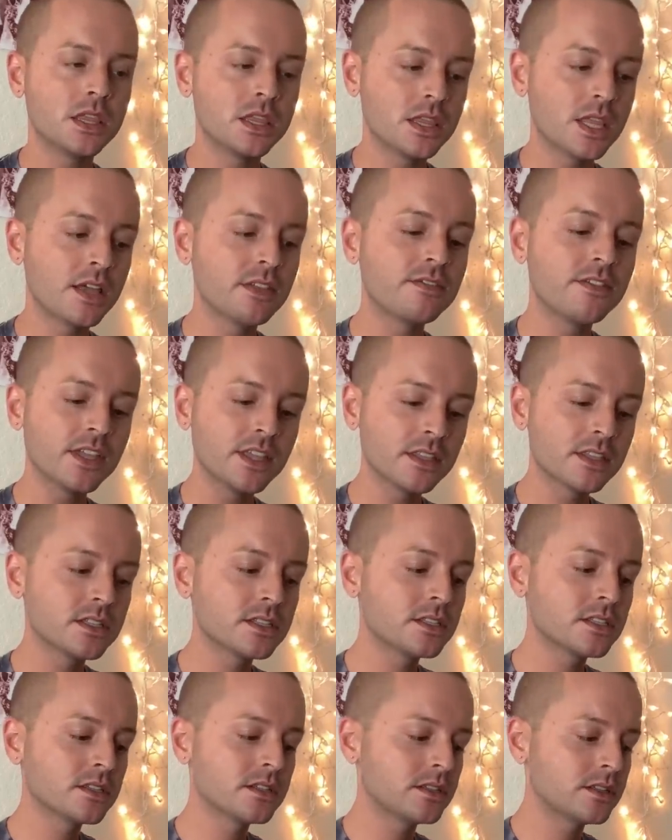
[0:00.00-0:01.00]
I feel like
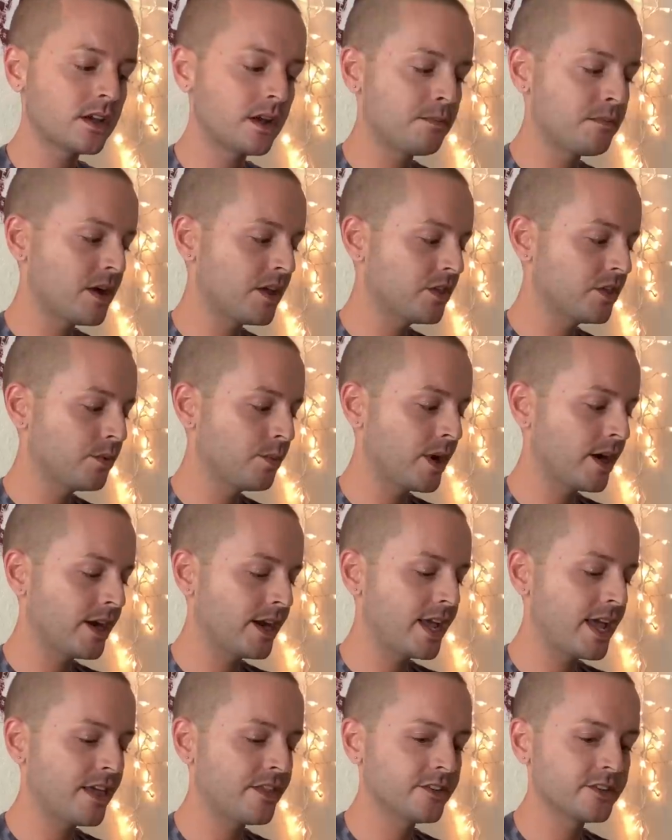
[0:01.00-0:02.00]
this is a month where,
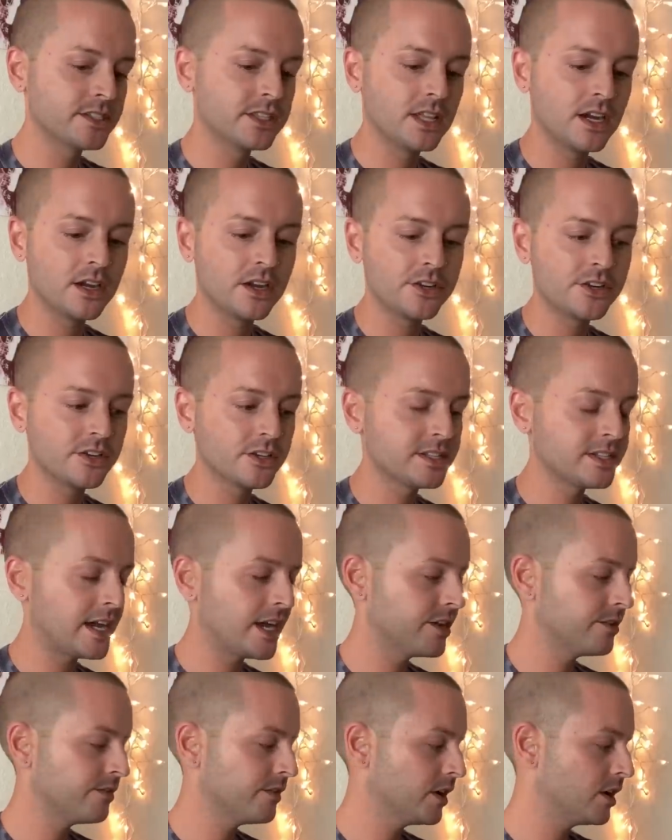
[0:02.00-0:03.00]
again, there's luck on your
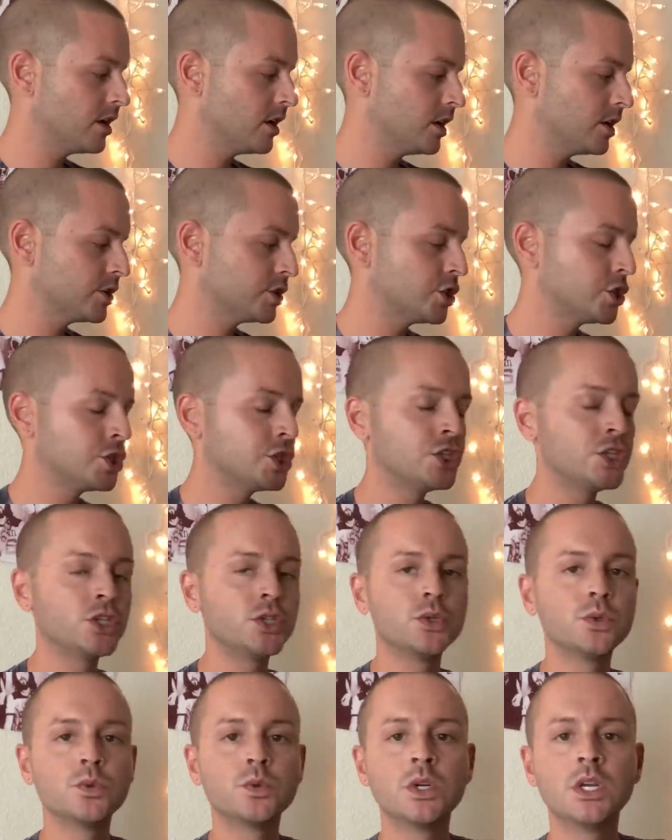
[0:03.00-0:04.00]
side in regards
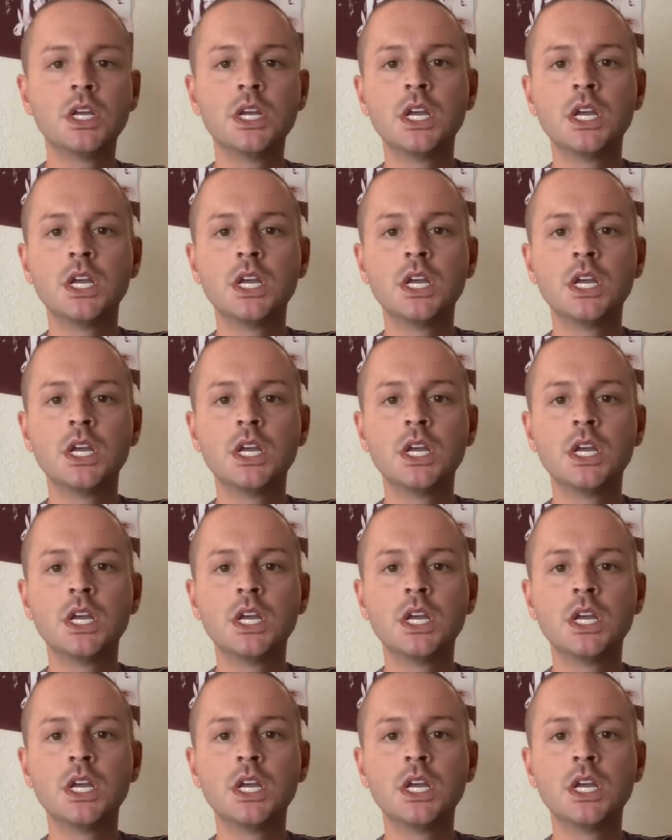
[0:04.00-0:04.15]
to